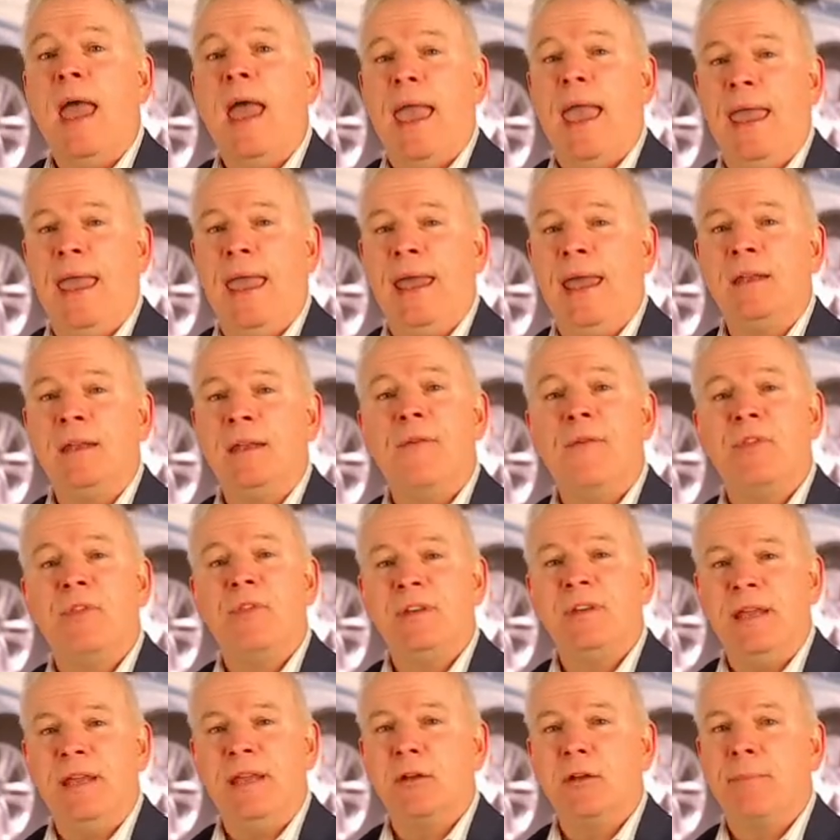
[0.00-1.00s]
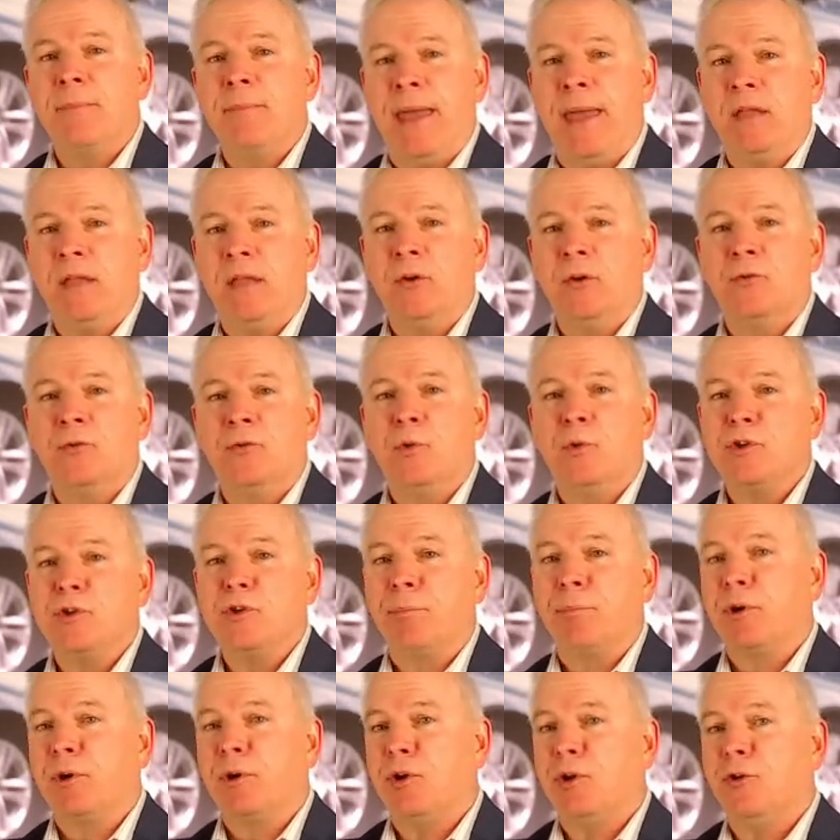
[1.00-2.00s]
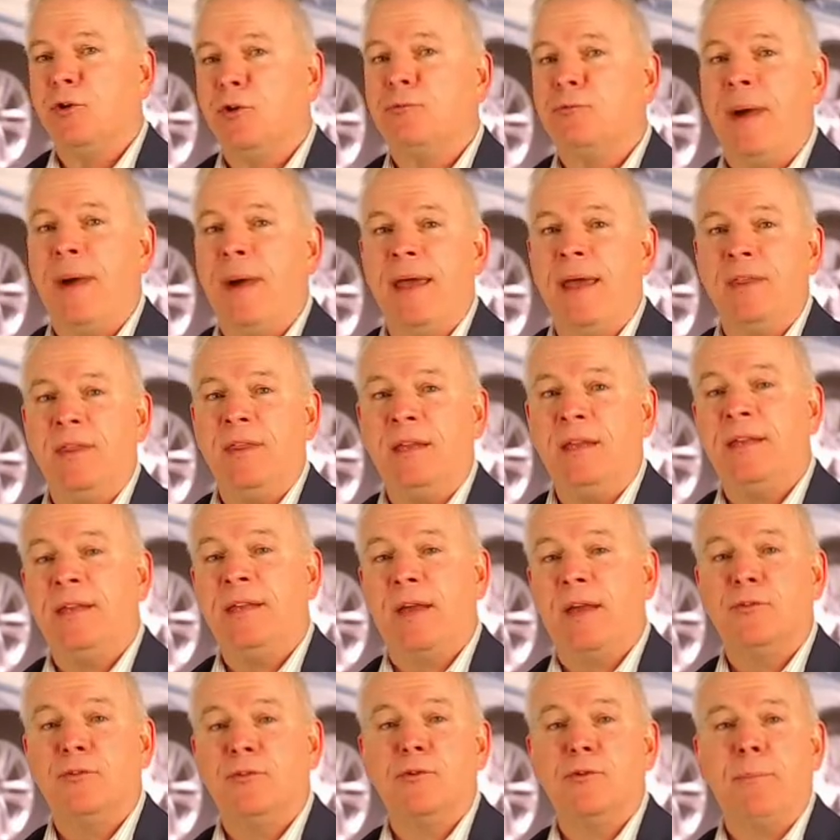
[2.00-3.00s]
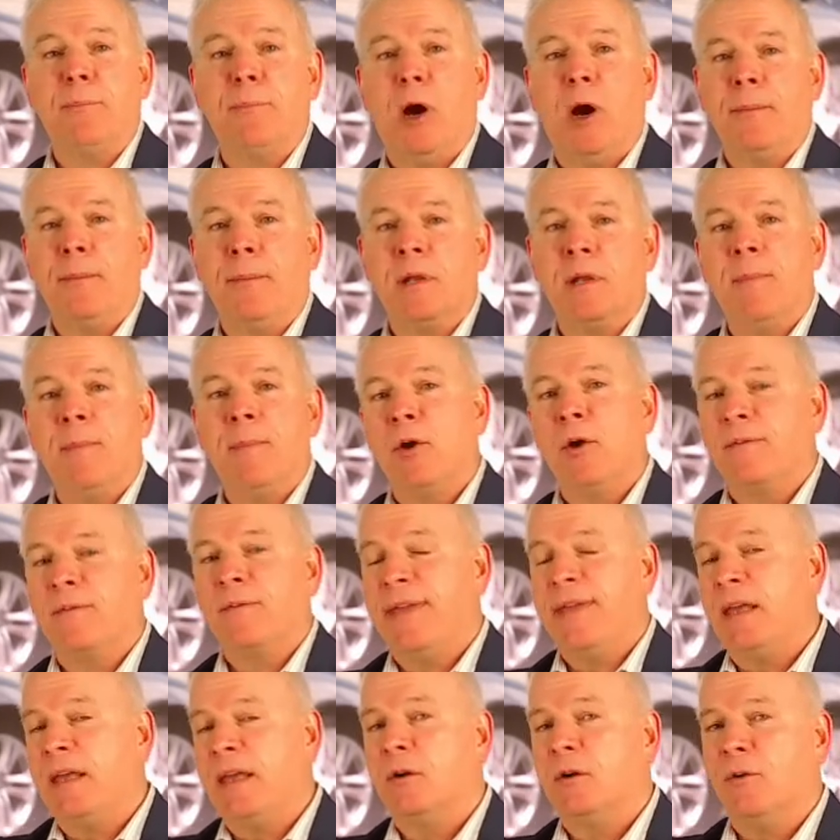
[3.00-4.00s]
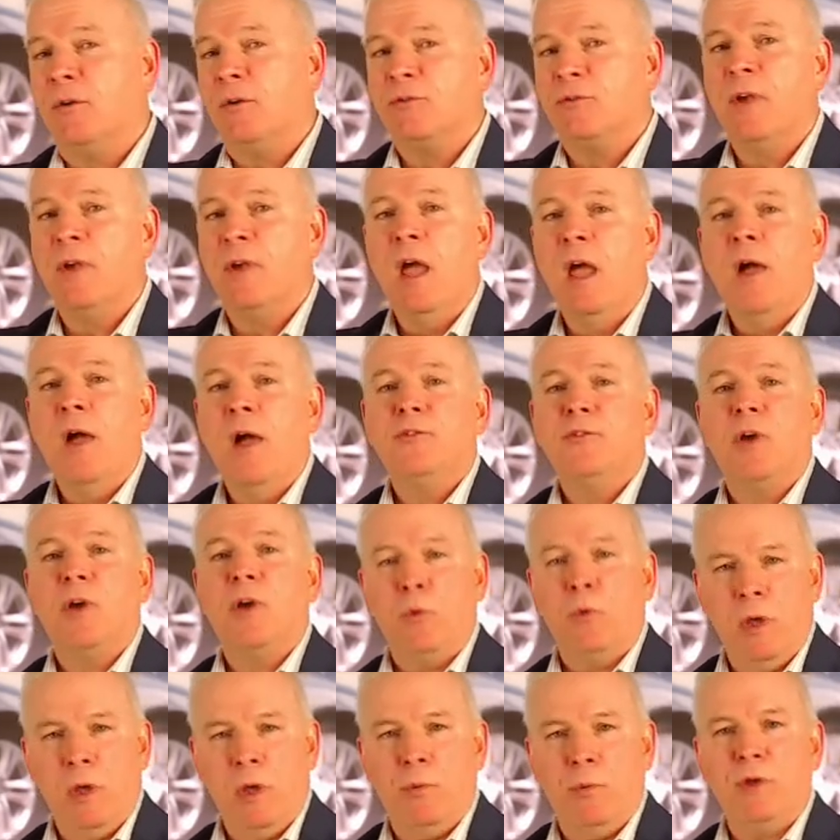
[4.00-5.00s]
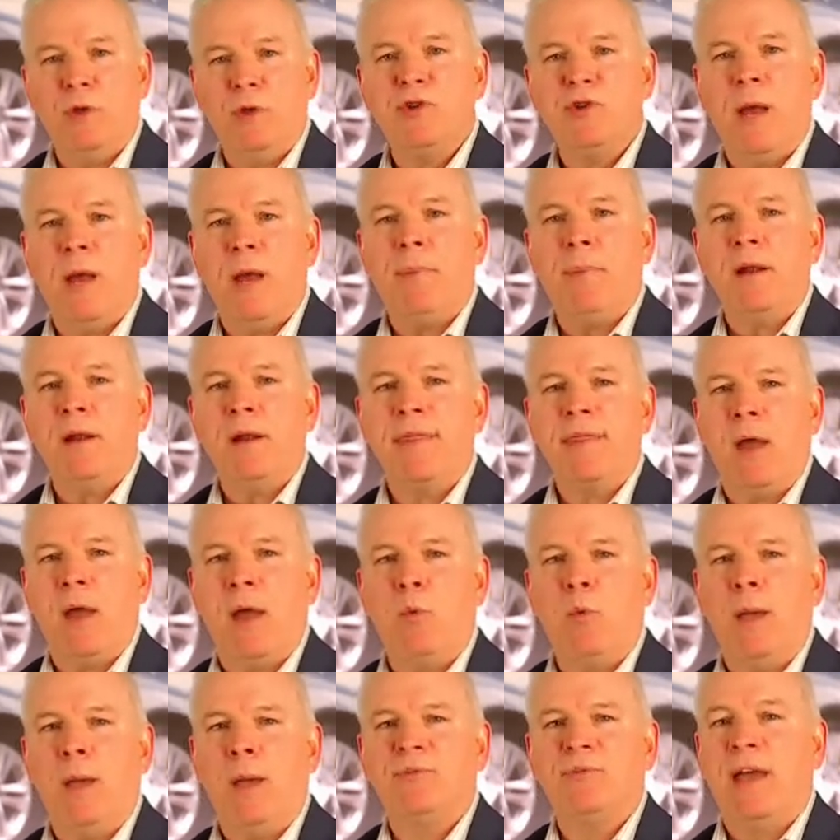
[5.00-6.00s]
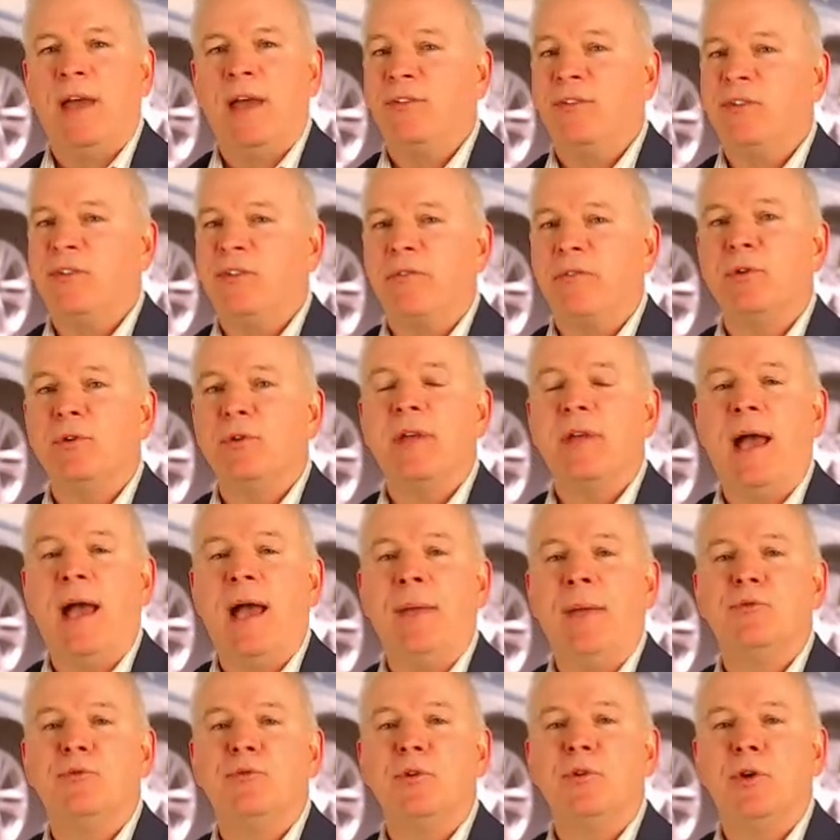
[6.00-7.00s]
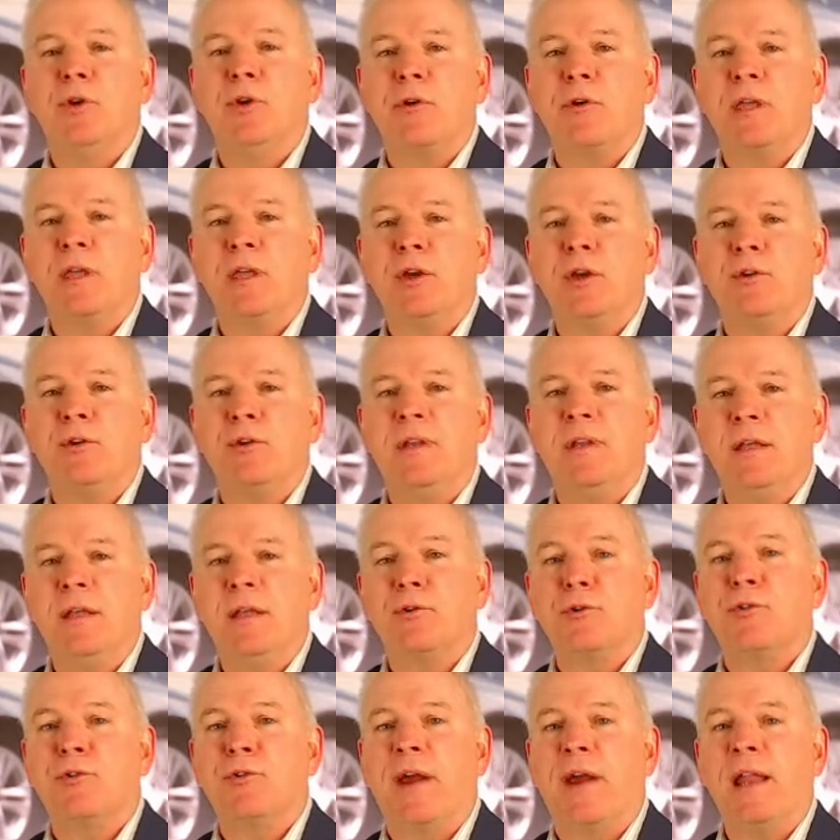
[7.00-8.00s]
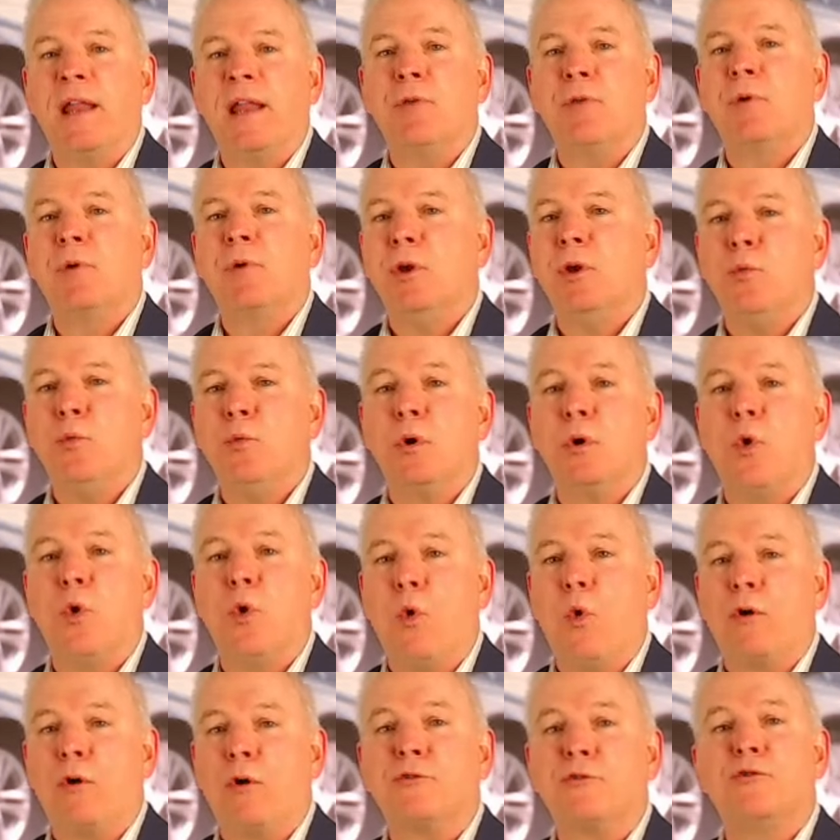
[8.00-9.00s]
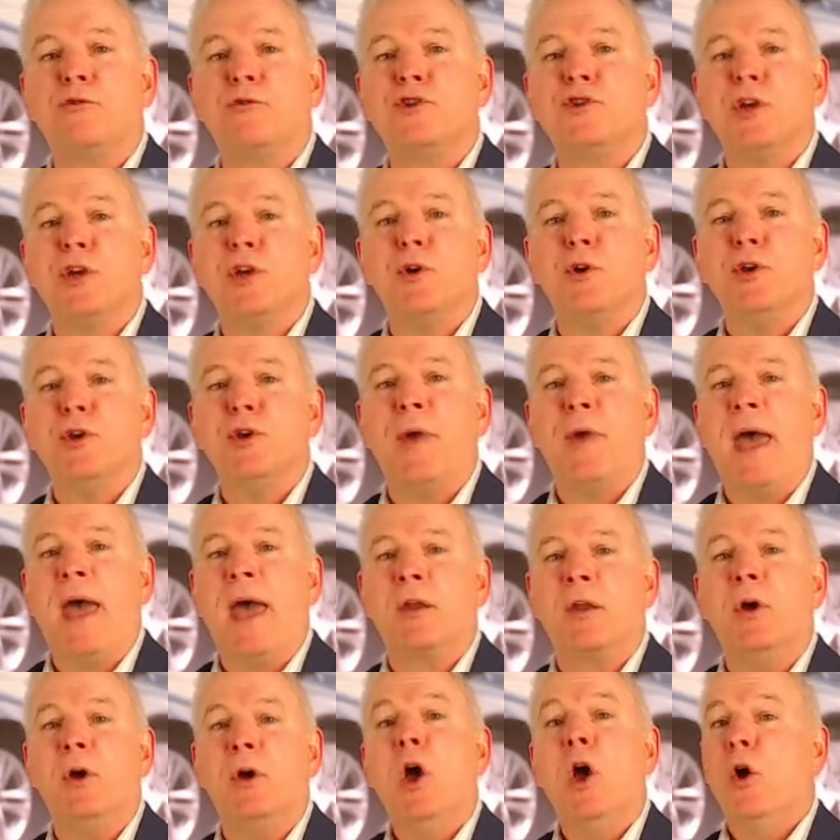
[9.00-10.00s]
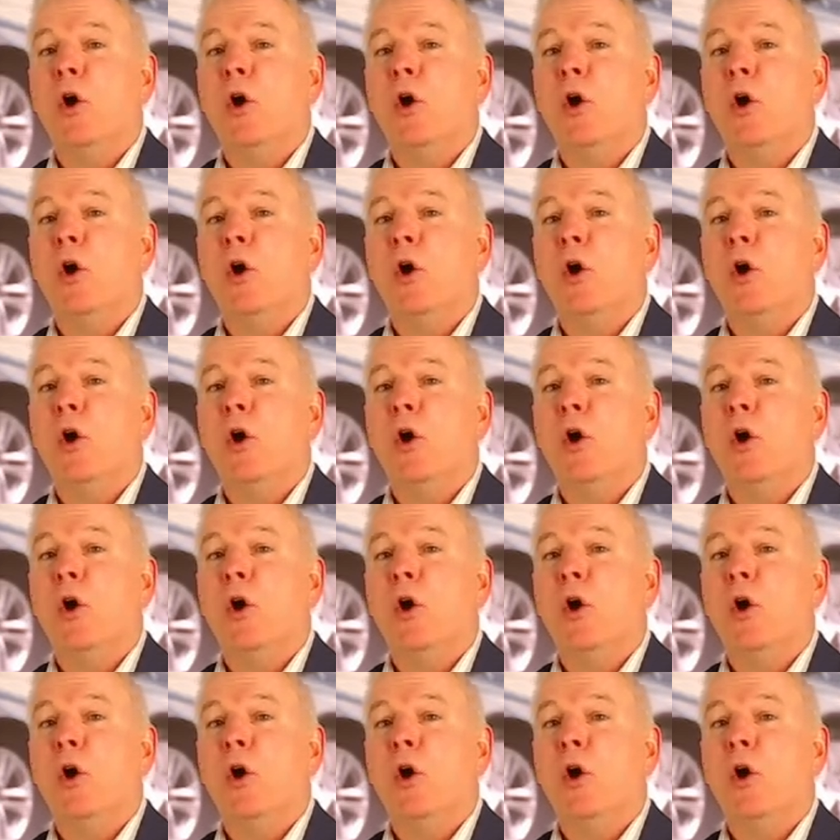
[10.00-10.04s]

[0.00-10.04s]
and the dealer manuals, which are produced by the Texas Department of Motor Vehicles. So we will jump onto that website several times during your dealer training renewal course to show you how to